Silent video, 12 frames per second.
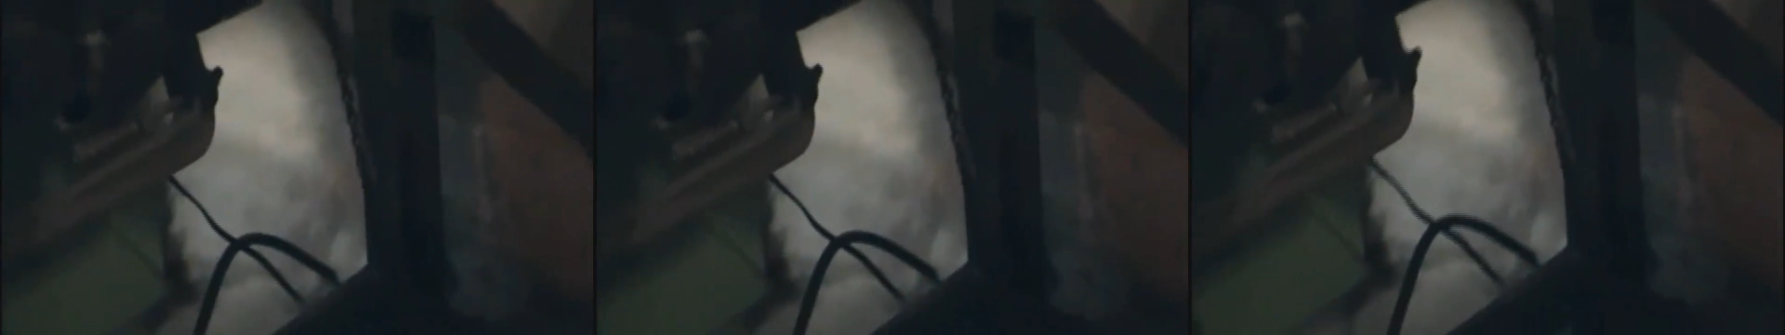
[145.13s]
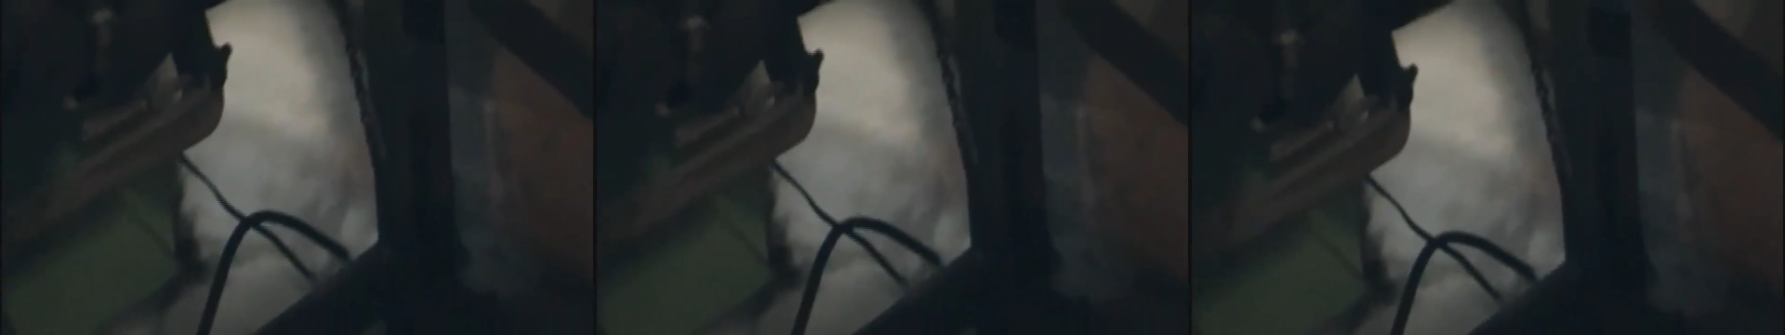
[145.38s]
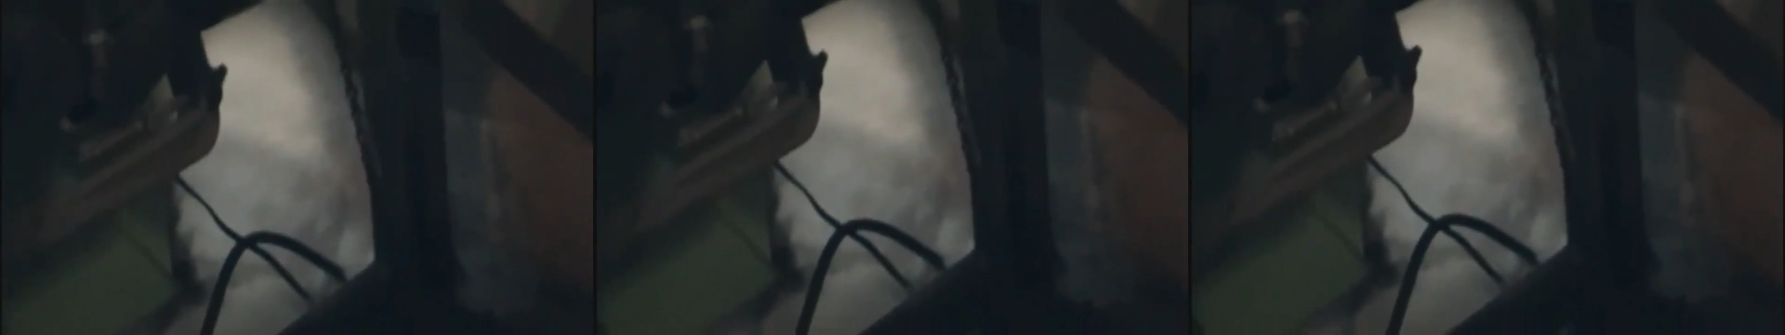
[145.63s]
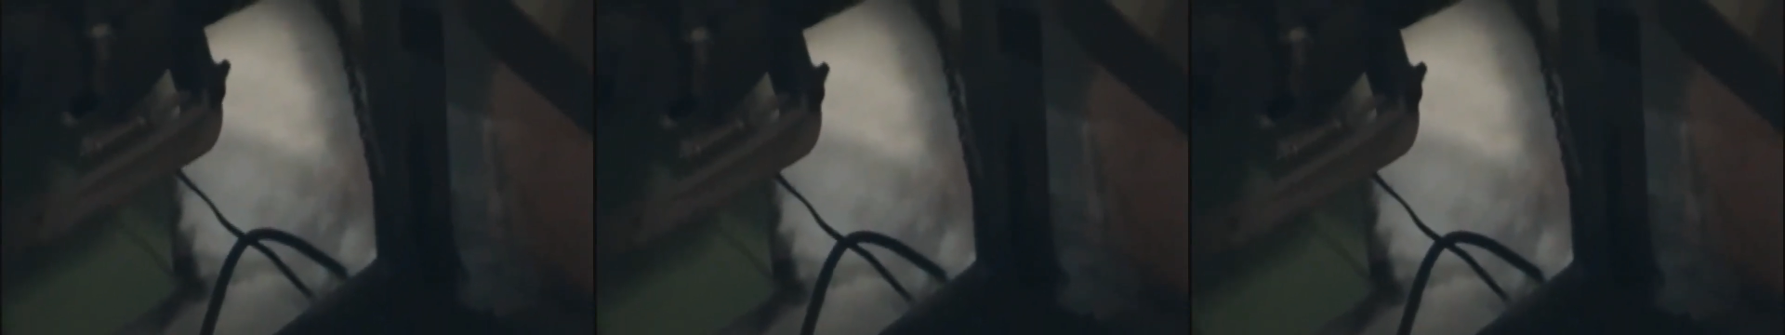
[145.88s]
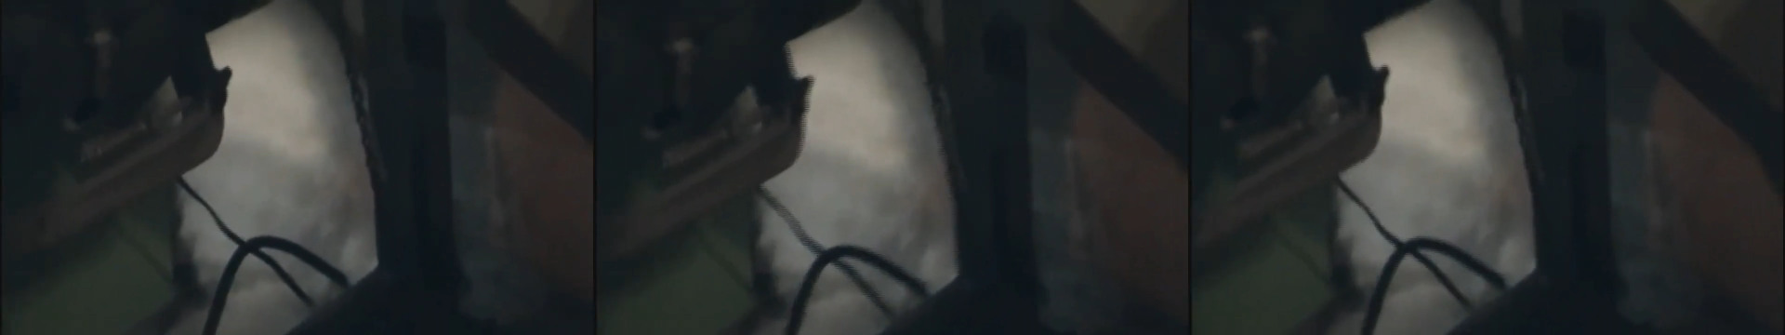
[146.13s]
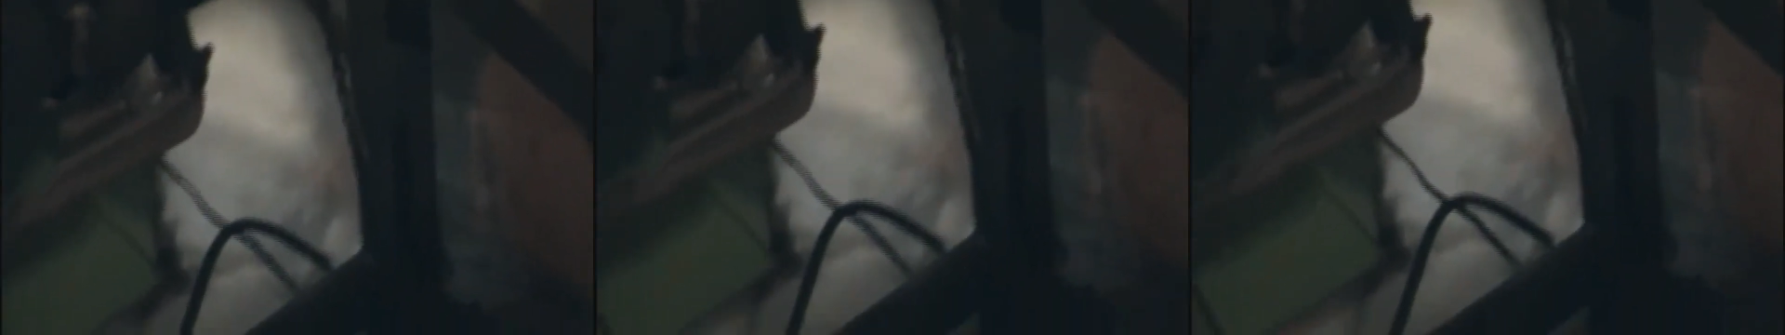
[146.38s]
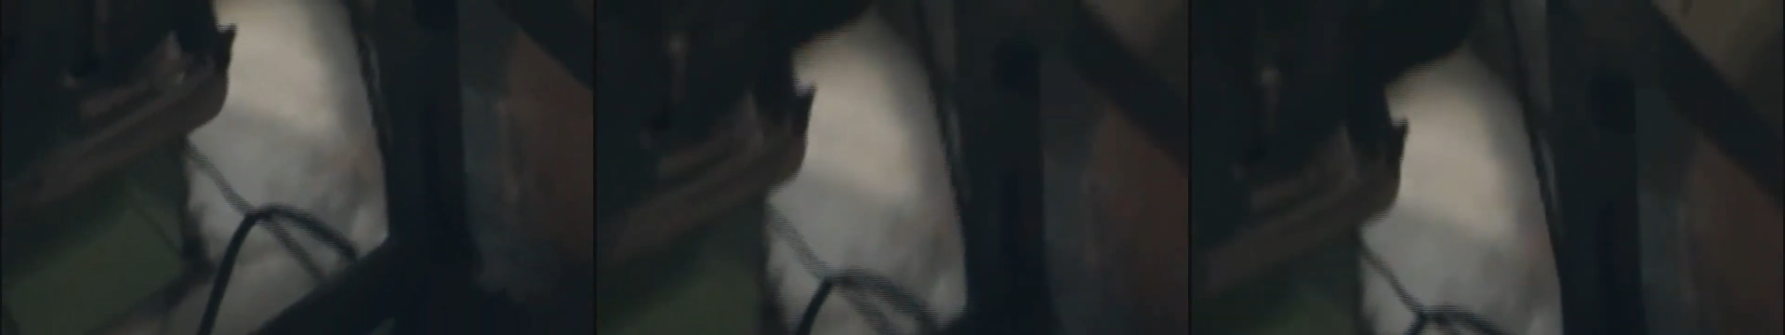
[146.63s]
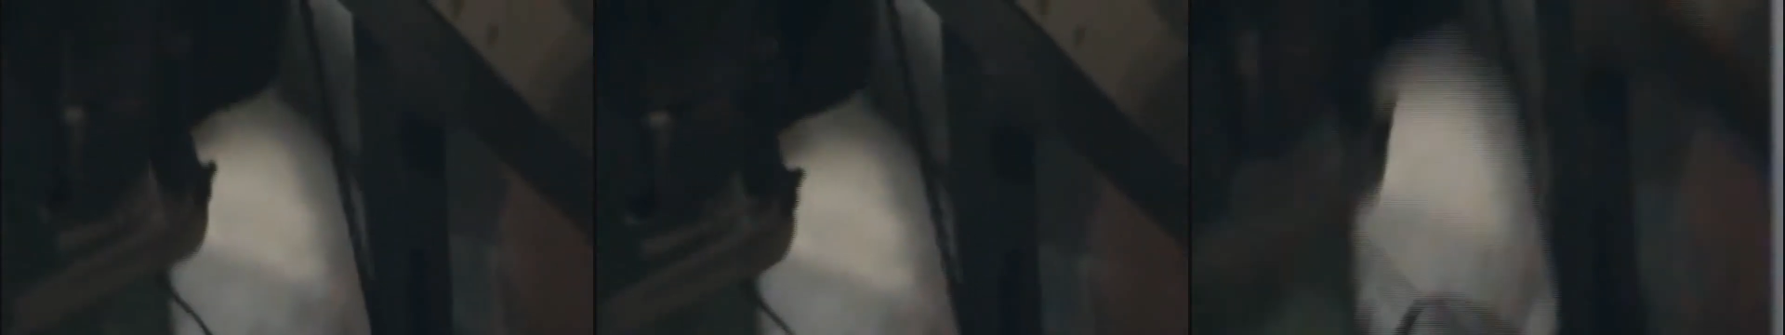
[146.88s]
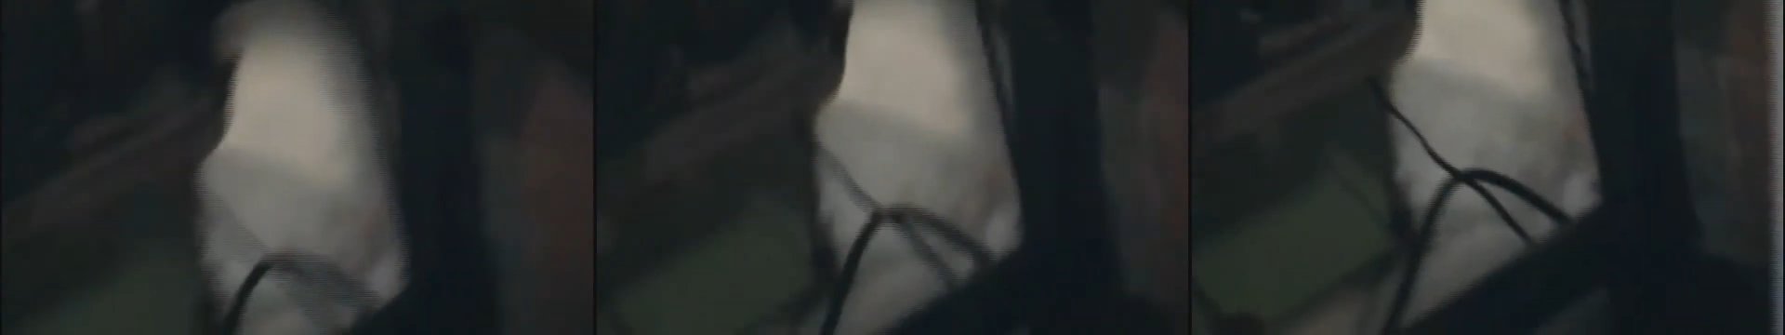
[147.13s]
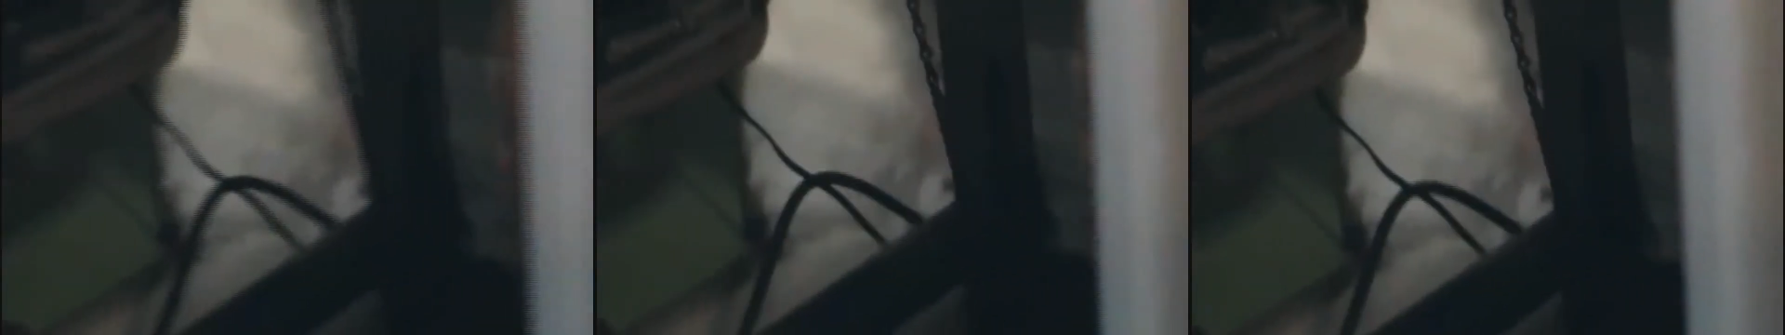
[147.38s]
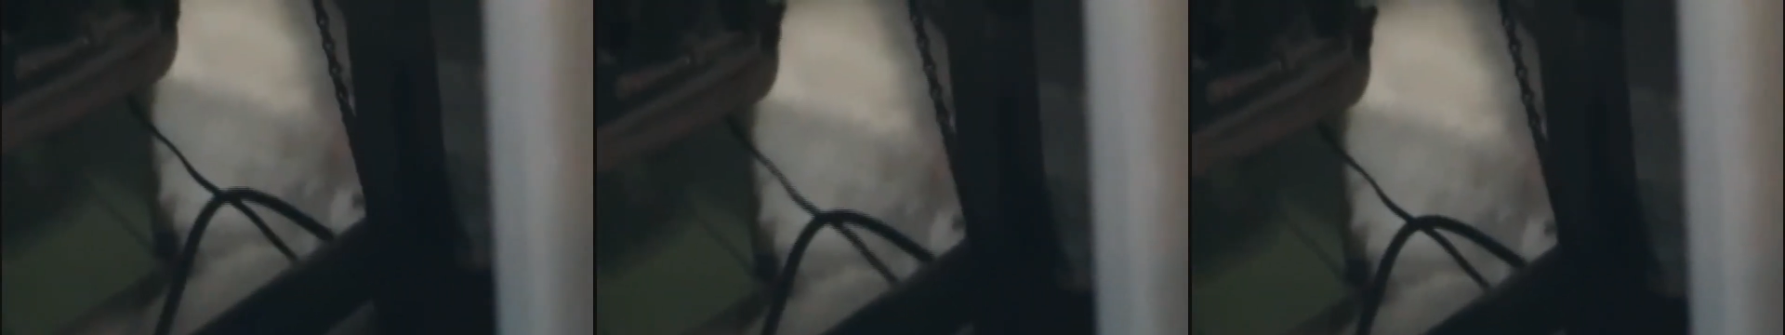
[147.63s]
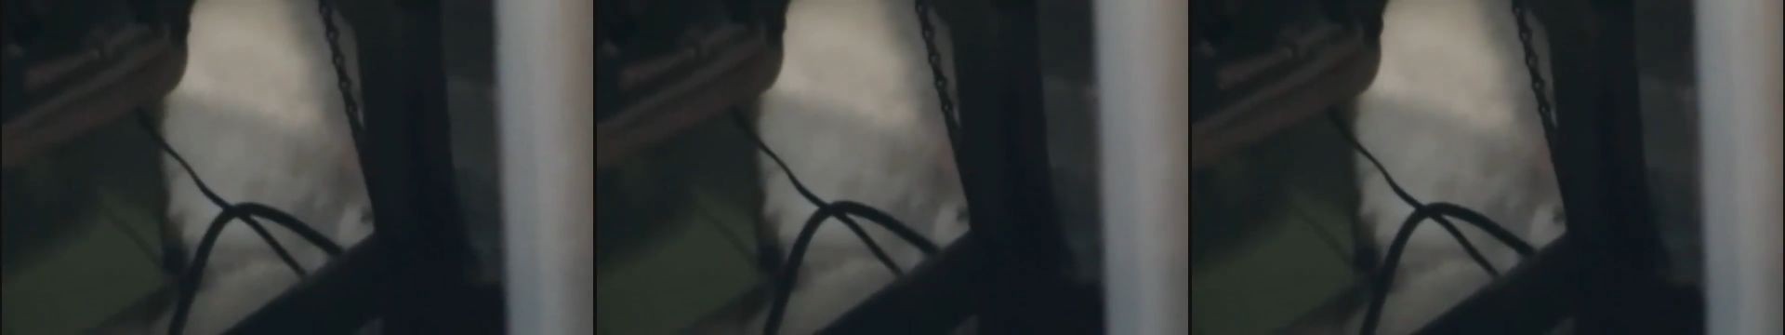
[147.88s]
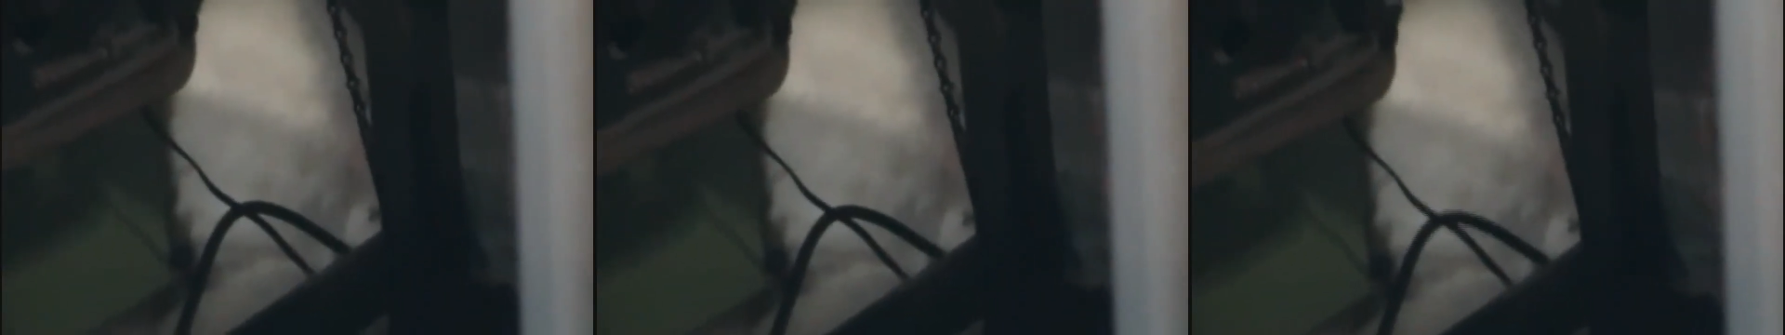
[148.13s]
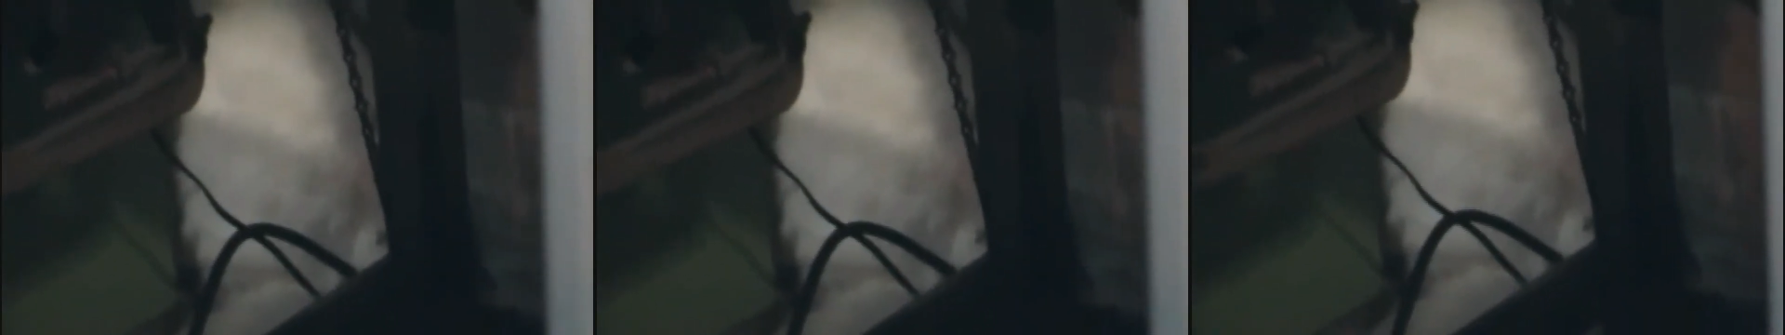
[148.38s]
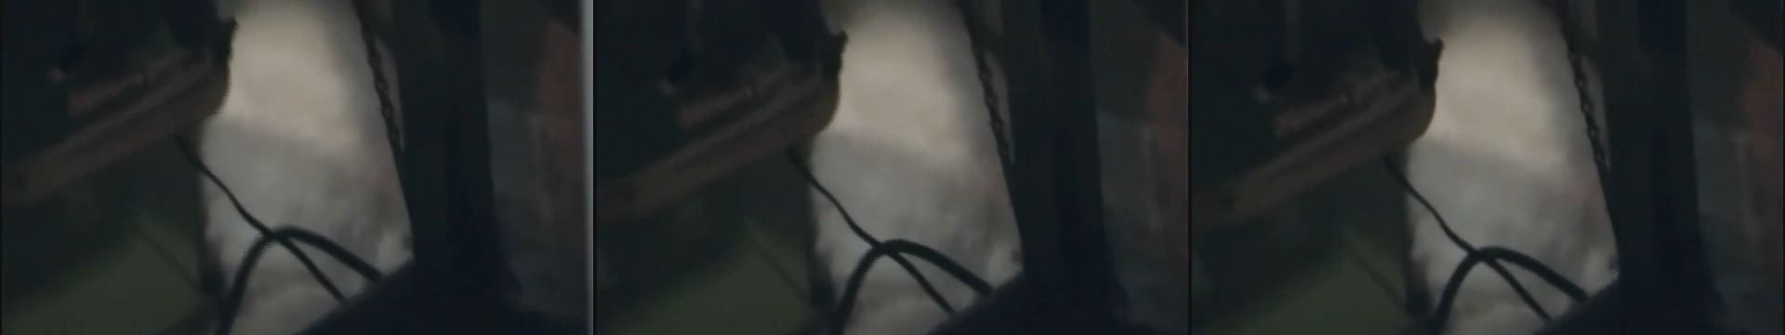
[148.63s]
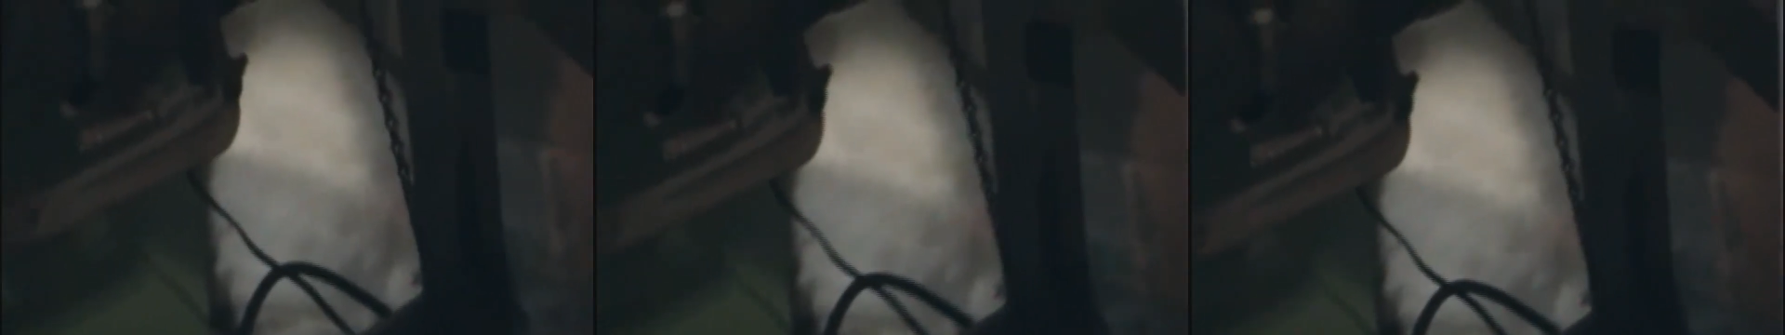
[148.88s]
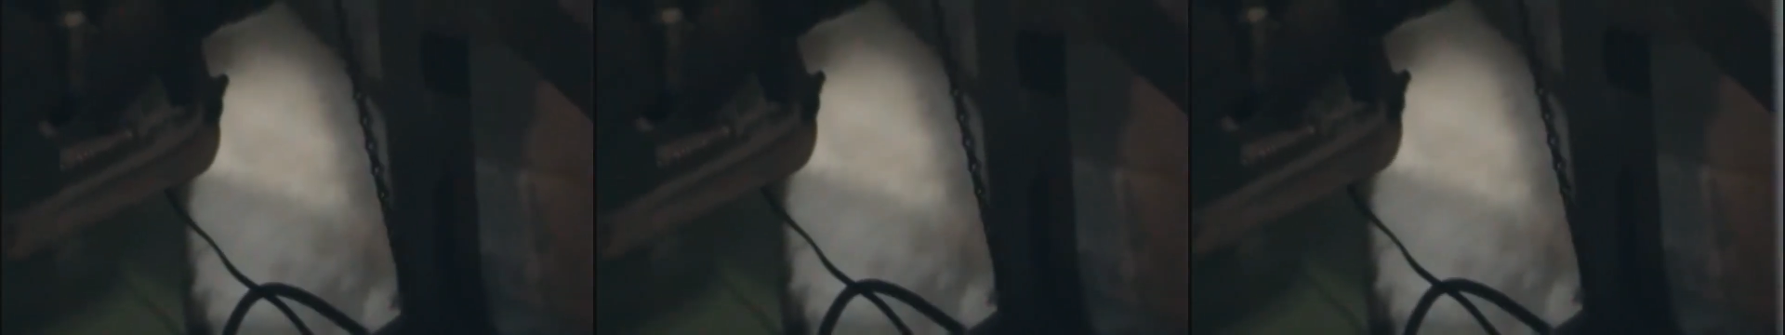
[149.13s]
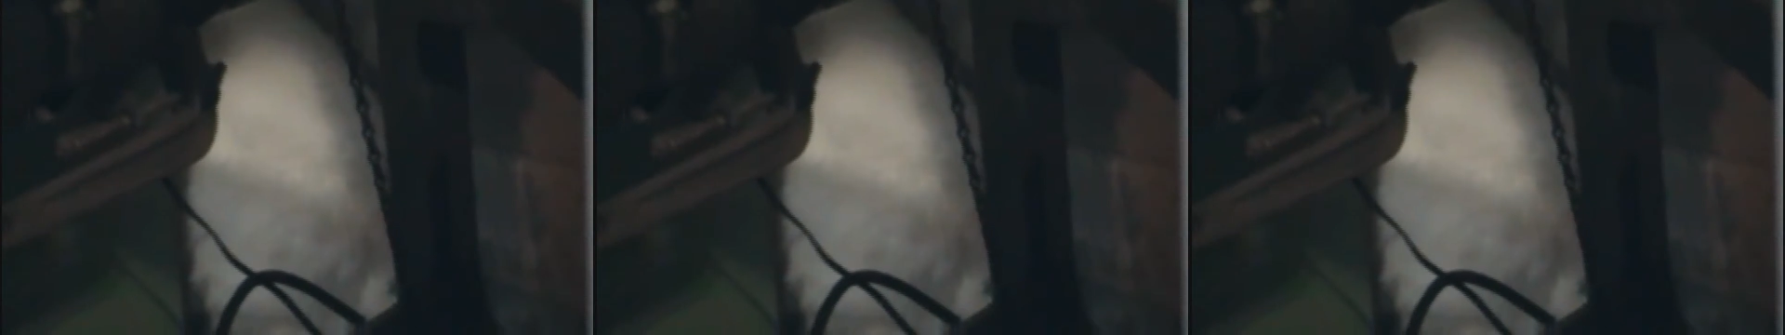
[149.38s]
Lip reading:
No face is visible, so there are no lips to read.